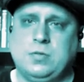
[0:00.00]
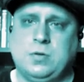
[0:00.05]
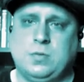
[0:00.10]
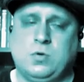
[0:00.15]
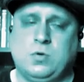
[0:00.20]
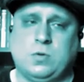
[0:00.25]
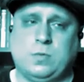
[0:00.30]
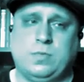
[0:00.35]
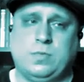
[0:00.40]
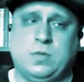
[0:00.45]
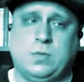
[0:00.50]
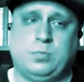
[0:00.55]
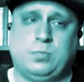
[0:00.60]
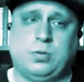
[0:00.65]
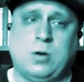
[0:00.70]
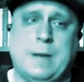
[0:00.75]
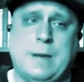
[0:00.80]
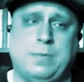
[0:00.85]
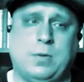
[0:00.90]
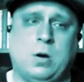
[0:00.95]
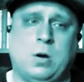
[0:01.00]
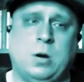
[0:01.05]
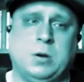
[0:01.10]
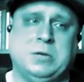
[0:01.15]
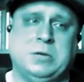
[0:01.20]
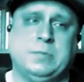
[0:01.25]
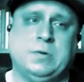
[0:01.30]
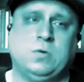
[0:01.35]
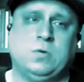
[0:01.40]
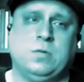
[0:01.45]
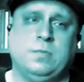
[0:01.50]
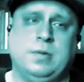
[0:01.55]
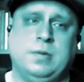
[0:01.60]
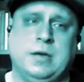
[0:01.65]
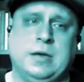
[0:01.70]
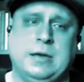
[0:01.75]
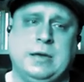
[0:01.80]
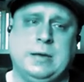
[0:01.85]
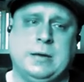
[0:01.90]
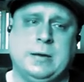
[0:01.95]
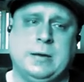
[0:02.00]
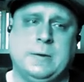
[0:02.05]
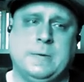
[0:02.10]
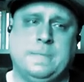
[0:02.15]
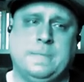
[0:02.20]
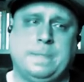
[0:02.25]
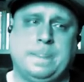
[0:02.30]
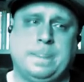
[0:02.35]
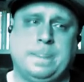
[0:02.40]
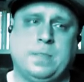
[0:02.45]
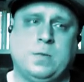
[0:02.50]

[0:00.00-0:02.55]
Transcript: The more the proper argument would be, uh,